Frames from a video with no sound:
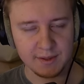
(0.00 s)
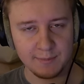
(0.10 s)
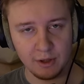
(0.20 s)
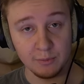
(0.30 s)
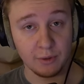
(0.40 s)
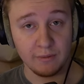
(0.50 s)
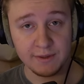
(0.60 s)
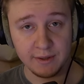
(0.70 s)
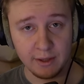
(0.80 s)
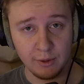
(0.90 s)
spawn more
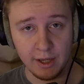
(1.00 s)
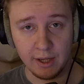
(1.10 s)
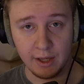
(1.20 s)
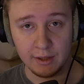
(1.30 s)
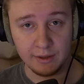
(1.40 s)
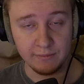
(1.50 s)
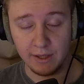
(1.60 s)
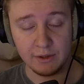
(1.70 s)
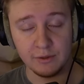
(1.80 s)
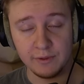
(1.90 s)
often now, and if
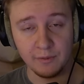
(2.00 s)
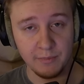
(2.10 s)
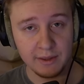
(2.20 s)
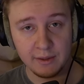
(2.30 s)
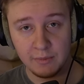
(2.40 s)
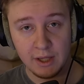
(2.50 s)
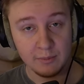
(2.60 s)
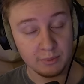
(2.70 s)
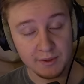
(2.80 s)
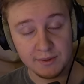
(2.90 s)
any of you have met them,
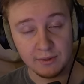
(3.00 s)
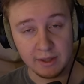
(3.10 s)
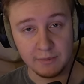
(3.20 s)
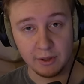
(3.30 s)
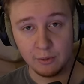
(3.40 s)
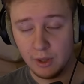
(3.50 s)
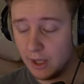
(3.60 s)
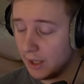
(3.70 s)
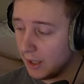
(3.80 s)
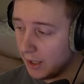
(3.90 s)
please do let me know.
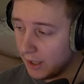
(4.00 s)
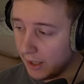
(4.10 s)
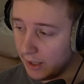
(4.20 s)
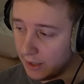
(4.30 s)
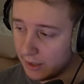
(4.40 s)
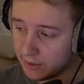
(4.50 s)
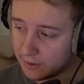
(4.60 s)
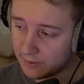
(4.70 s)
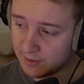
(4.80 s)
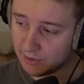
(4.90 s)
And
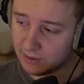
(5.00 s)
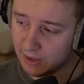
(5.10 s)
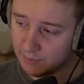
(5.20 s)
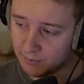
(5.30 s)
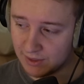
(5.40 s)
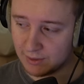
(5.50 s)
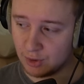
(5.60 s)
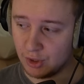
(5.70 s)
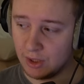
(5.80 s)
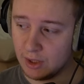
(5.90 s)
typically B S
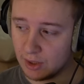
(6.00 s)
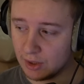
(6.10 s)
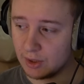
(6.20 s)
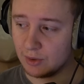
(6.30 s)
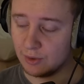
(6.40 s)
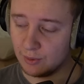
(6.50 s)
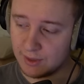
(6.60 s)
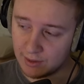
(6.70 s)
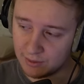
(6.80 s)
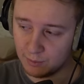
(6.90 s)
G do
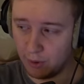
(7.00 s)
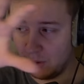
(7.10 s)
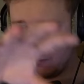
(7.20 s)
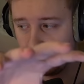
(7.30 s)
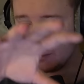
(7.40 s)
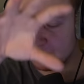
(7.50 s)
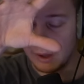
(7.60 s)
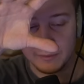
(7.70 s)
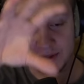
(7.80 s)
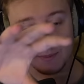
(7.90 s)
tend to buff, to
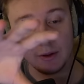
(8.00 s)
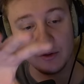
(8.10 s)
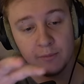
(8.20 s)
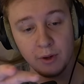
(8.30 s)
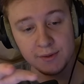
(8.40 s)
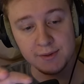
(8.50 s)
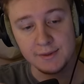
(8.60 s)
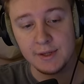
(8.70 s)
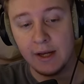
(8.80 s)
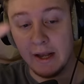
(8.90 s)
buff the spawn of
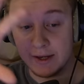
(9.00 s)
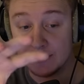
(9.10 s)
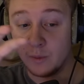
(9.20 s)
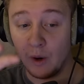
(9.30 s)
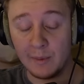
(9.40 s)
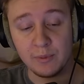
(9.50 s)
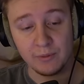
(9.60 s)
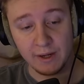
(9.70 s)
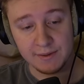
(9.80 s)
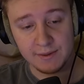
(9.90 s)
bosses as the wipe
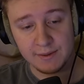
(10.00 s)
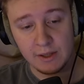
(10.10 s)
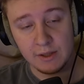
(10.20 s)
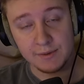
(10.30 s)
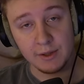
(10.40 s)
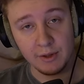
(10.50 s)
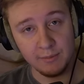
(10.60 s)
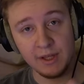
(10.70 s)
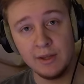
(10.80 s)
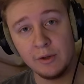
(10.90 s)
progresses. So in the
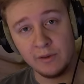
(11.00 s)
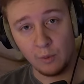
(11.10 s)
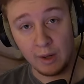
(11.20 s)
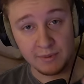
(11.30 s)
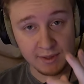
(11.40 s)
beginning of the wipe it's